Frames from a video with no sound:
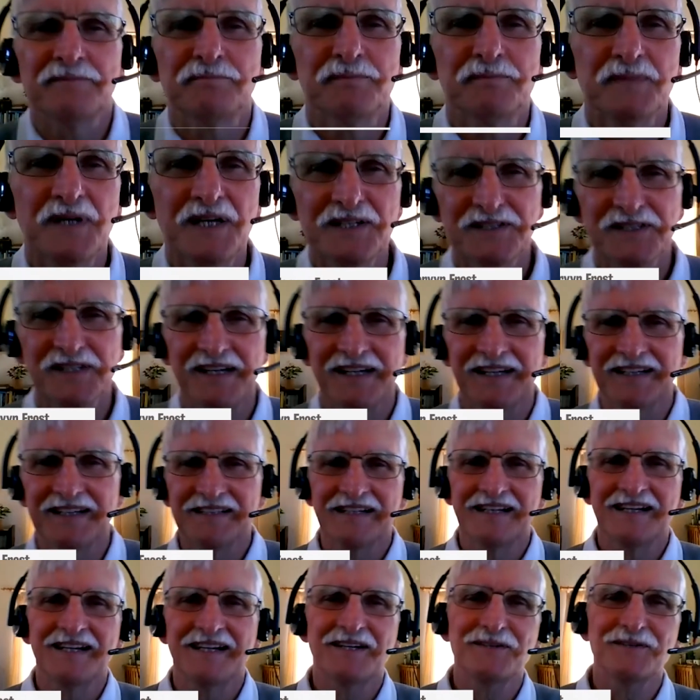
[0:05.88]
Marta,
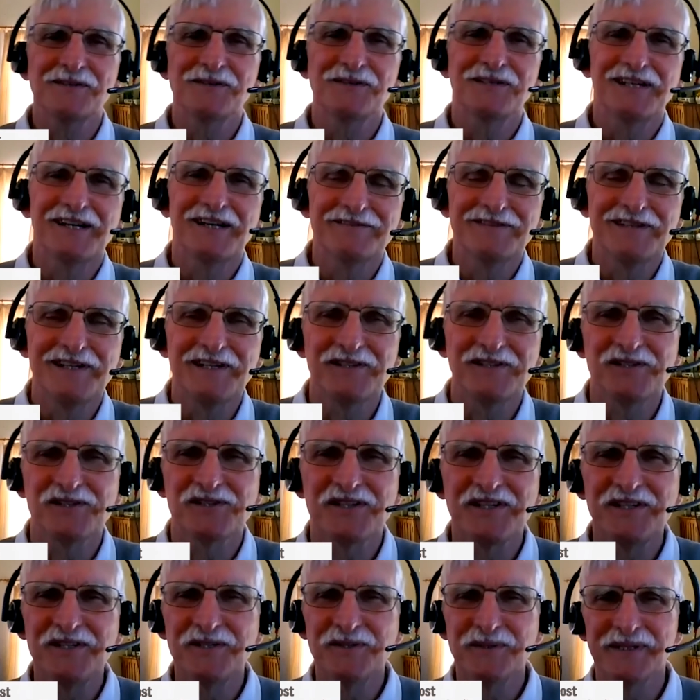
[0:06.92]
how lovely to
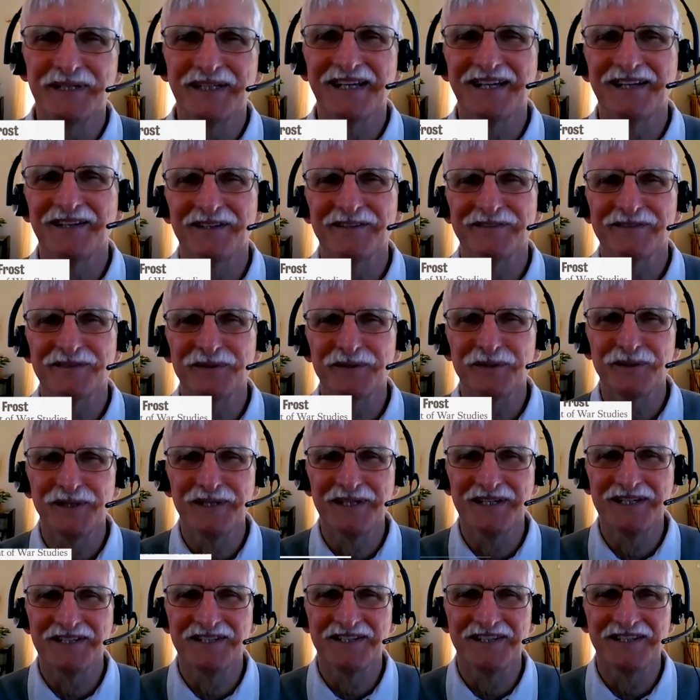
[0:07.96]
see you again after all
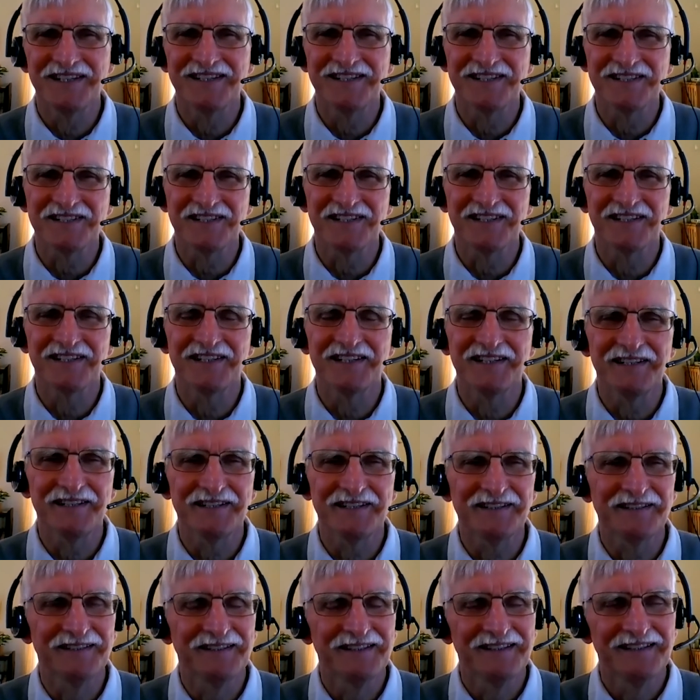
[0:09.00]
these years. And
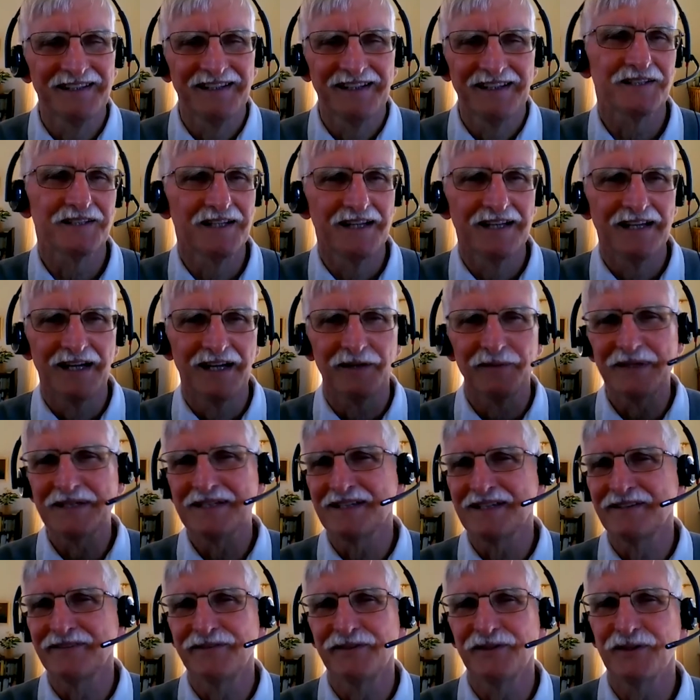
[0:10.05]
I wonder
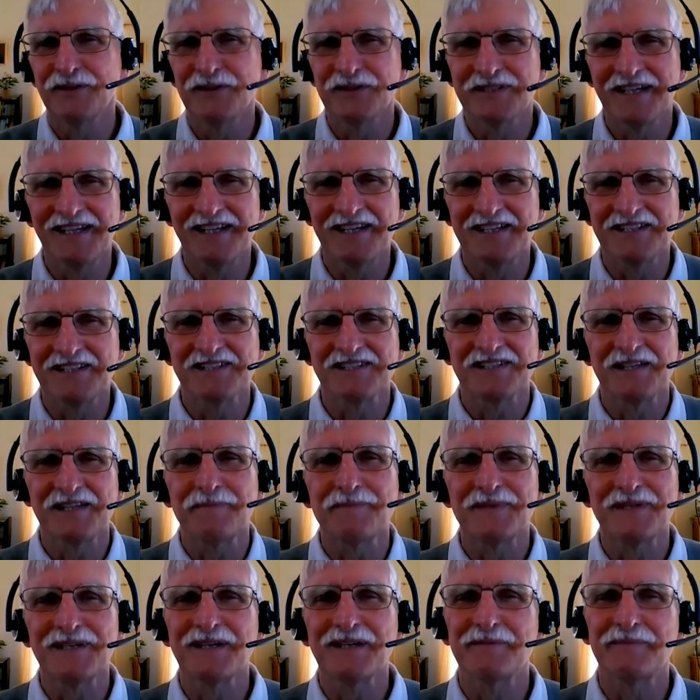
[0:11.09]
if you could tell us
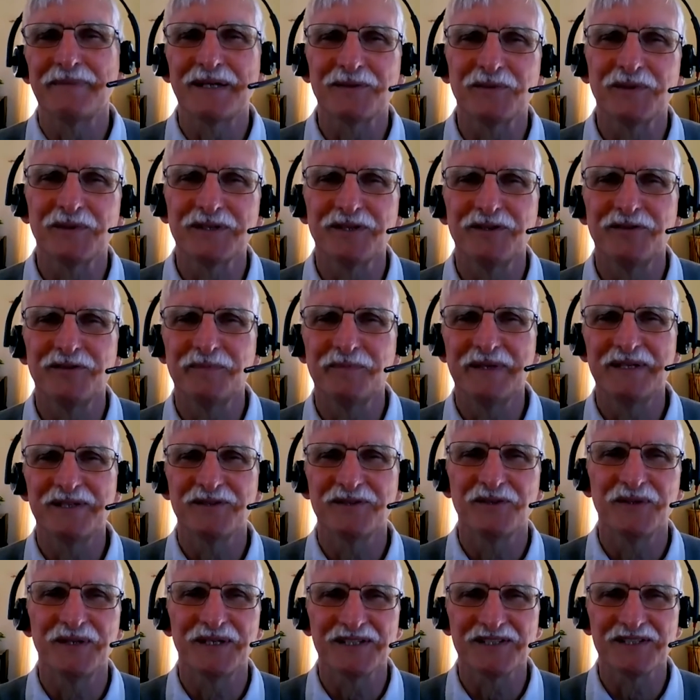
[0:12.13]
something about what you've been
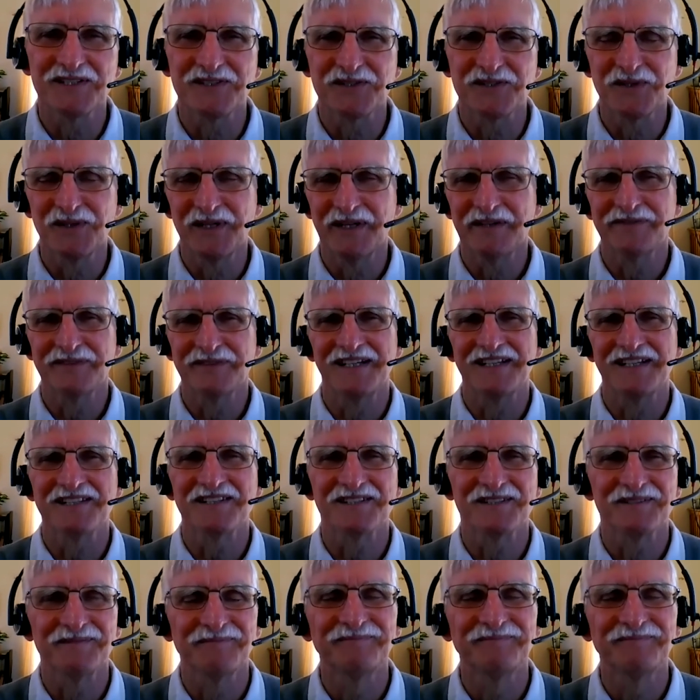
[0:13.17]
doing since you left us.